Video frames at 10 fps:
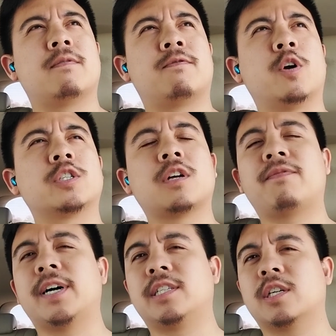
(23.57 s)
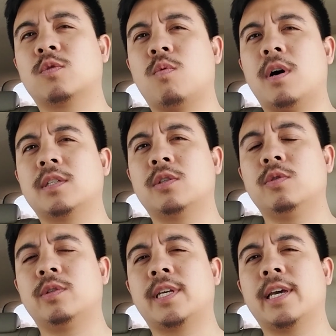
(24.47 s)
First off, I just want
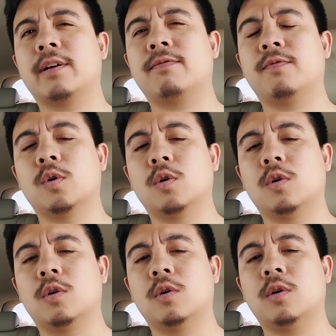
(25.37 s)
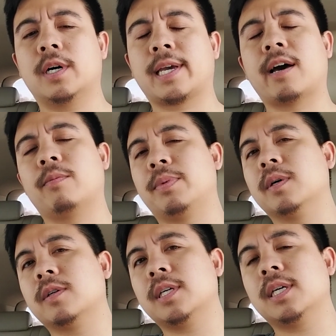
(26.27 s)
to take full
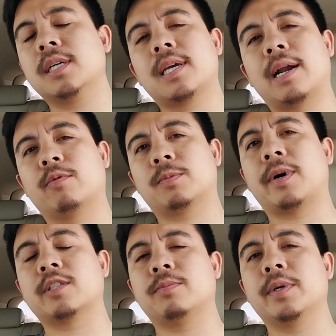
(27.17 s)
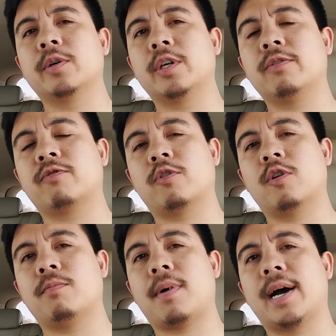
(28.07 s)
accountability and responsibility
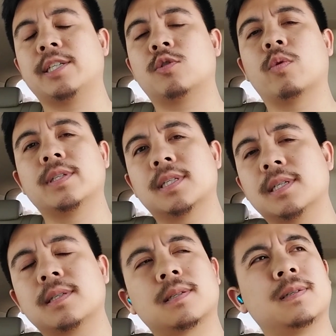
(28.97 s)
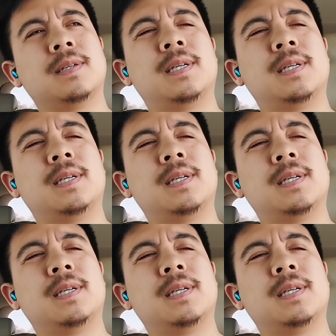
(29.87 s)
for my choices.